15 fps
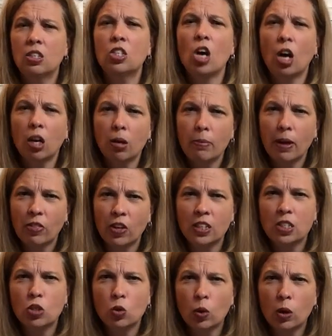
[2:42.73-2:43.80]
talk about
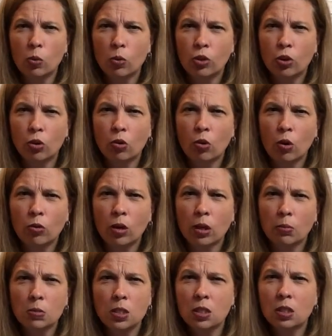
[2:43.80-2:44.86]
that story with your
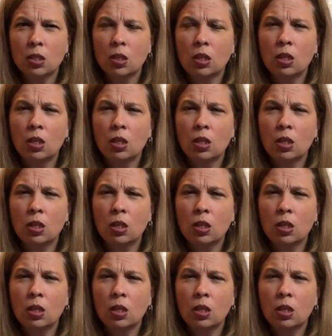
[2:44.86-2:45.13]
grown-ups.